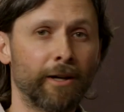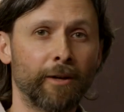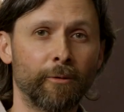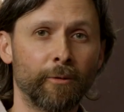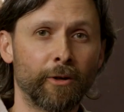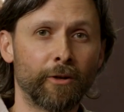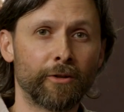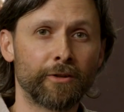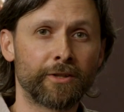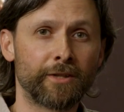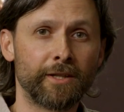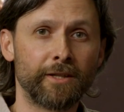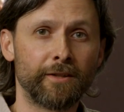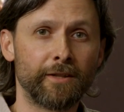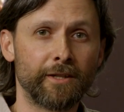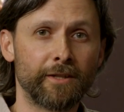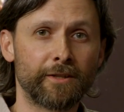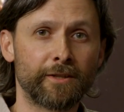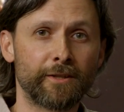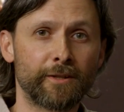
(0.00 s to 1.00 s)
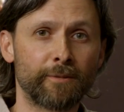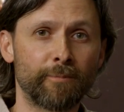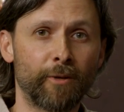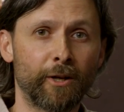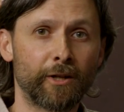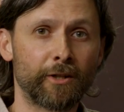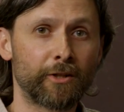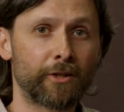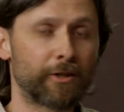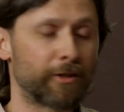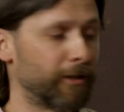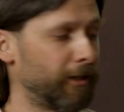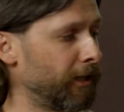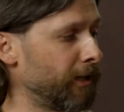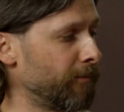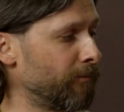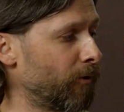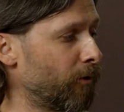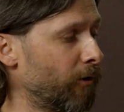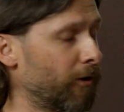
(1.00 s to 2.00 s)
We don't see these as much
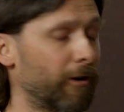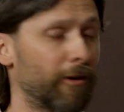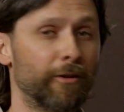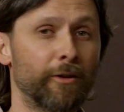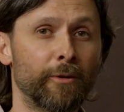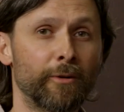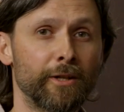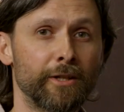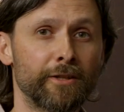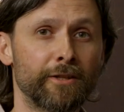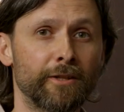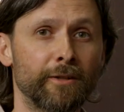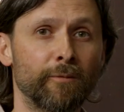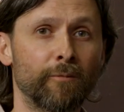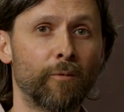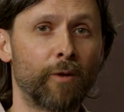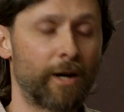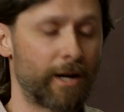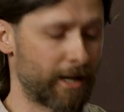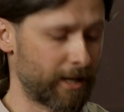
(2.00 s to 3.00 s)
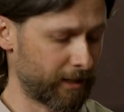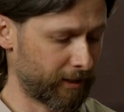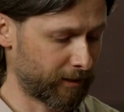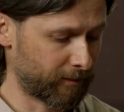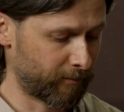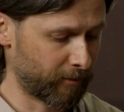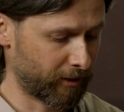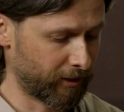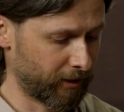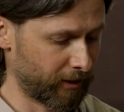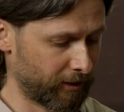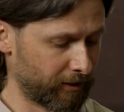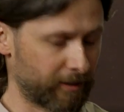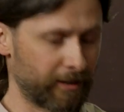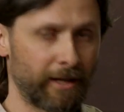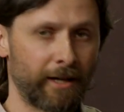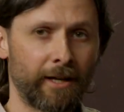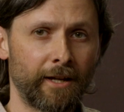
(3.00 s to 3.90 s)
anymore, and the reason why is because